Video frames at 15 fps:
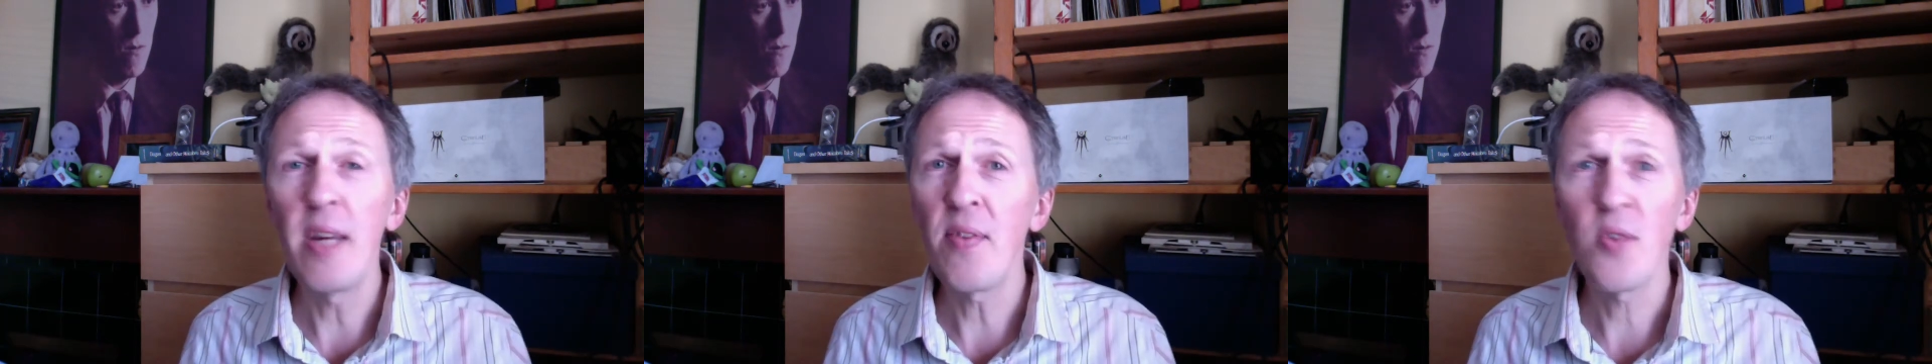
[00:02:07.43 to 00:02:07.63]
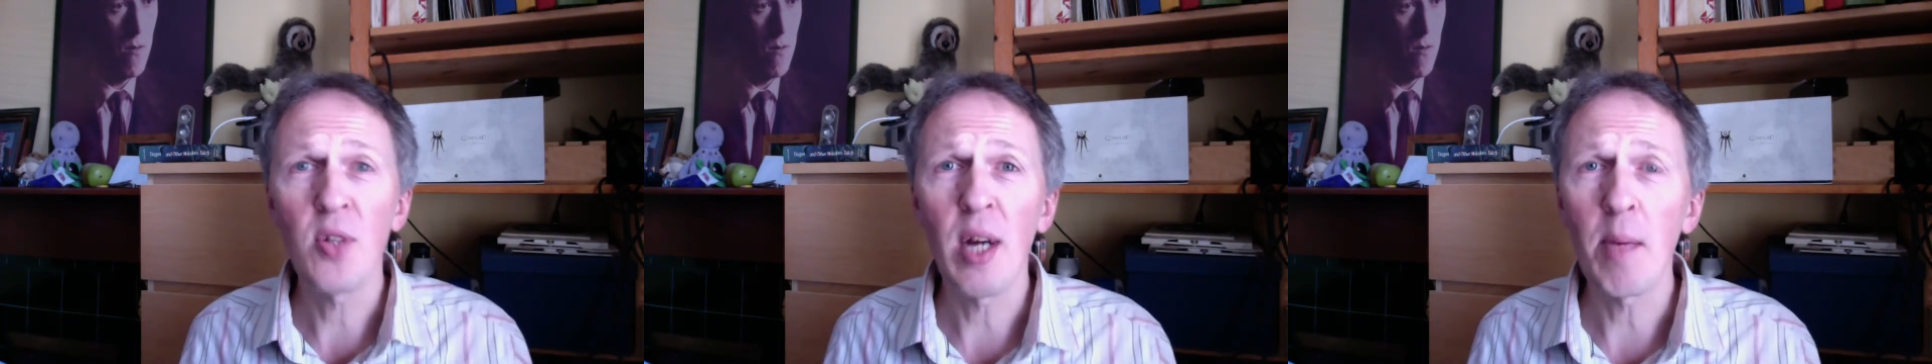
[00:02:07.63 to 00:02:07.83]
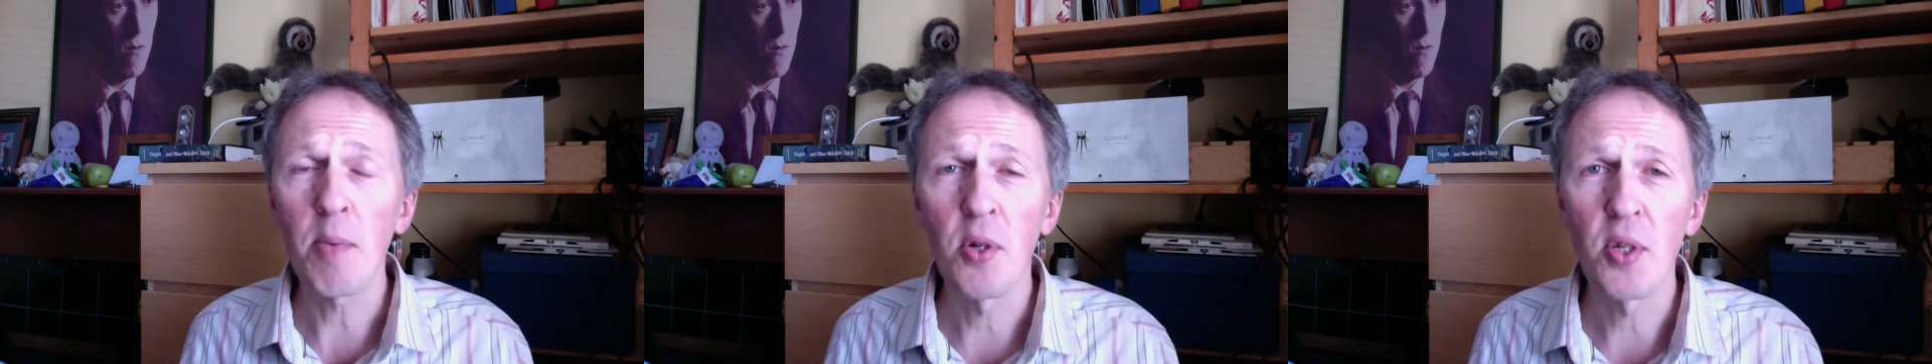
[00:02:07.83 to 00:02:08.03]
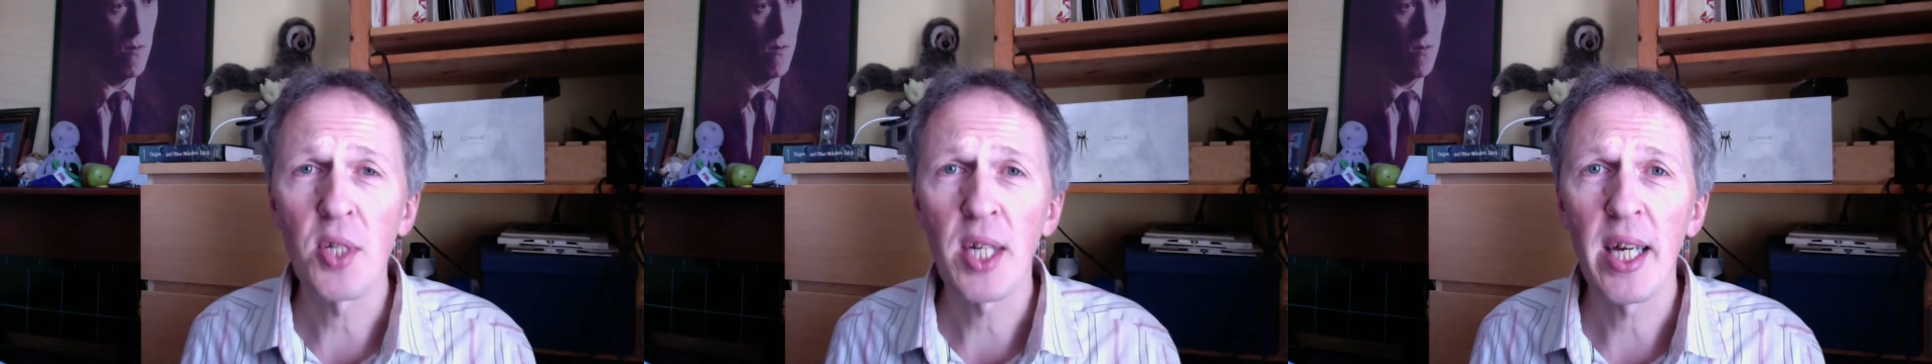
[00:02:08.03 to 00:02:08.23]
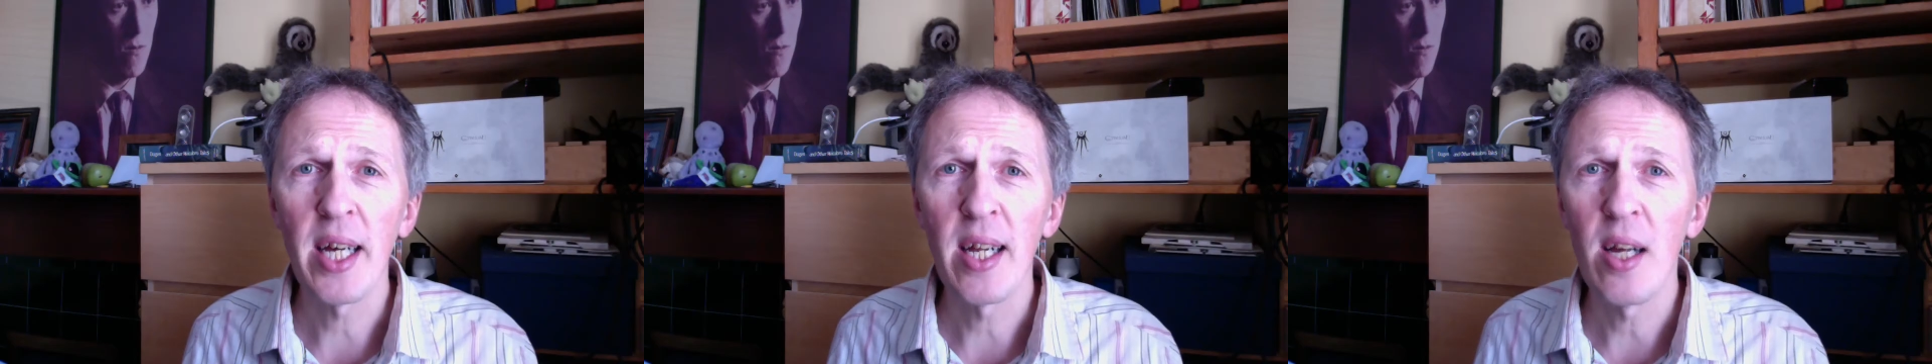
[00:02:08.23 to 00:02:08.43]
trapdoor
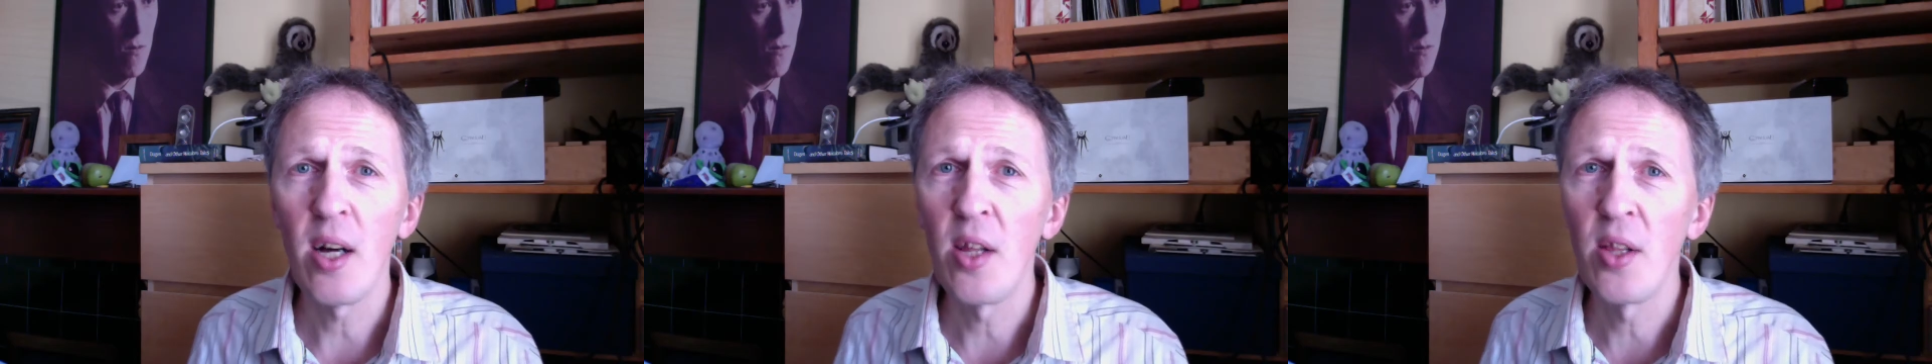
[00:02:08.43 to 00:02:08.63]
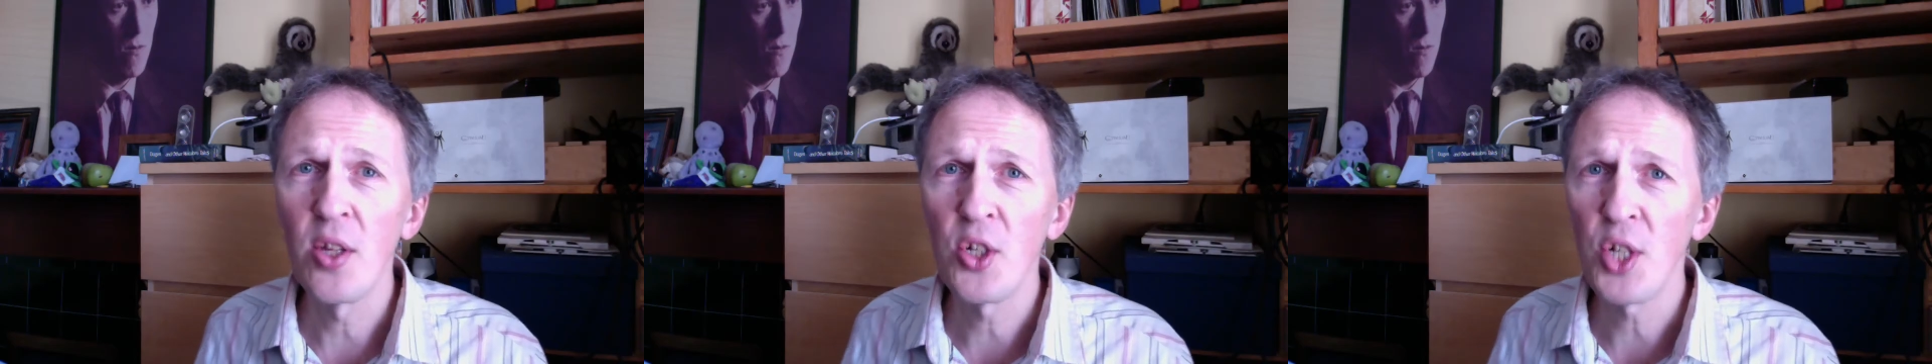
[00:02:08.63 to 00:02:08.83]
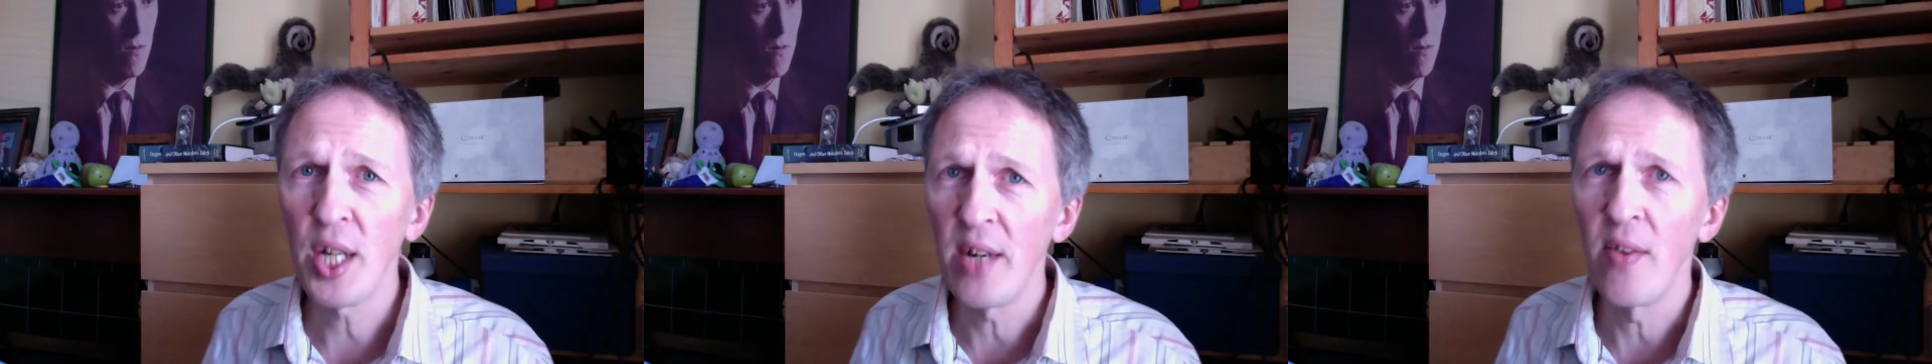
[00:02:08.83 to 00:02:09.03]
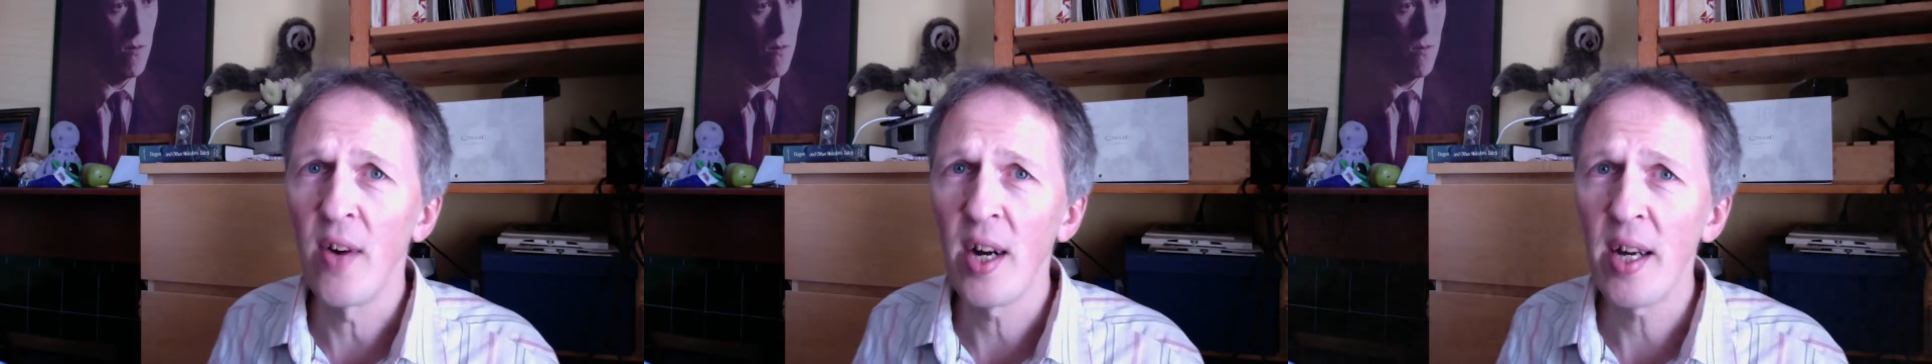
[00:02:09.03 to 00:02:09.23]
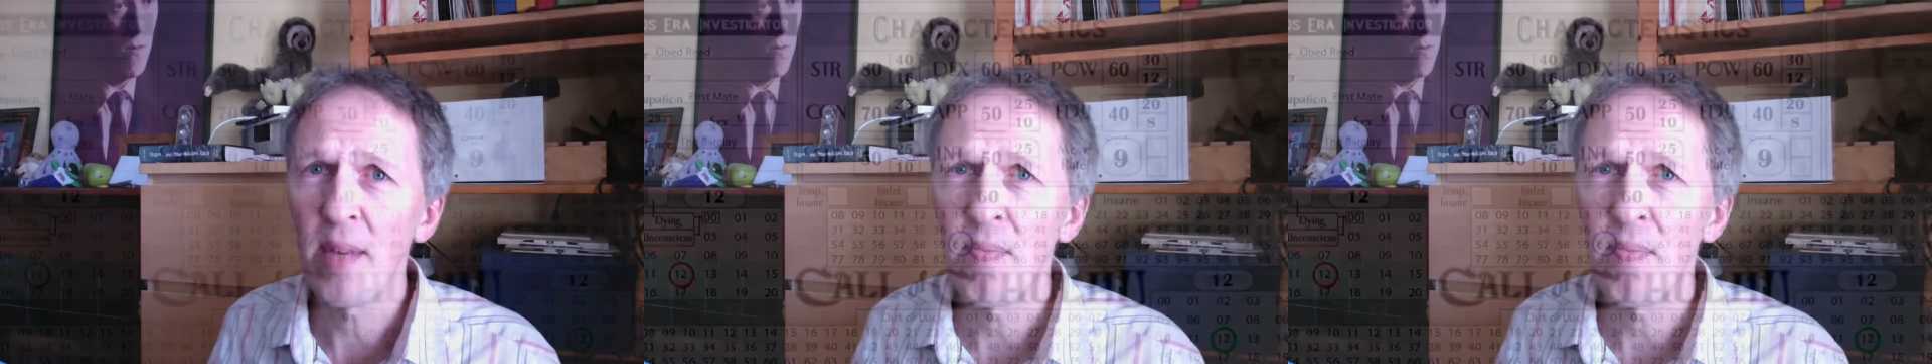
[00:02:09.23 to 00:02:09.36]
skill on the sheet, right?